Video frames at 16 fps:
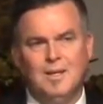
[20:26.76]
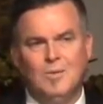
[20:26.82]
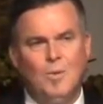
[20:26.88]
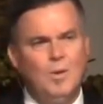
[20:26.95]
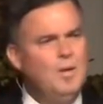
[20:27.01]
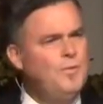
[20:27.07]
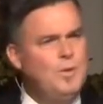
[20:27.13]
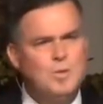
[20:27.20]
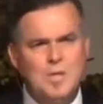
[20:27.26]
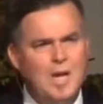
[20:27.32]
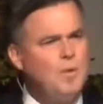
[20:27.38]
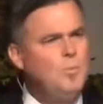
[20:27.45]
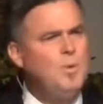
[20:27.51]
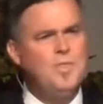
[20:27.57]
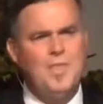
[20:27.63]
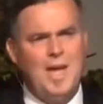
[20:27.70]
What have you
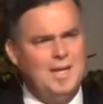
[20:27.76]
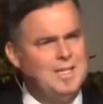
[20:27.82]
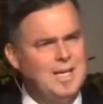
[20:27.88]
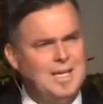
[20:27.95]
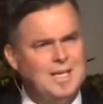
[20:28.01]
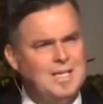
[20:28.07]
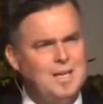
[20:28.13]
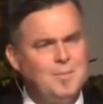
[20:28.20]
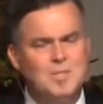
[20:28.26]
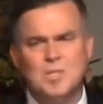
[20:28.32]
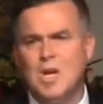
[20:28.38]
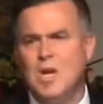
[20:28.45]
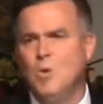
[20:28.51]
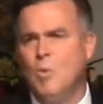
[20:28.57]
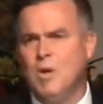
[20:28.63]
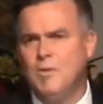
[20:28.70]
done with that, Nicodemus?
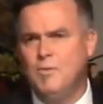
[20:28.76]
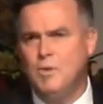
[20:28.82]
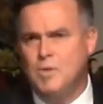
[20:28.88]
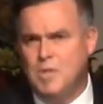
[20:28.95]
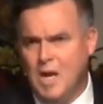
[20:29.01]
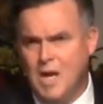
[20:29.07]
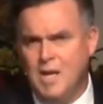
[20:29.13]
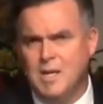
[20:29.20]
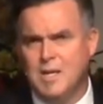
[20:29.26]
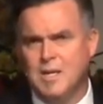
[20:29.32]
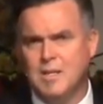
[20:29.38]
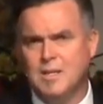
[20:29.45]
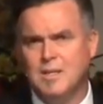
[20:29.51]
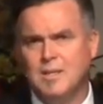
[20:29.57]
What have you done?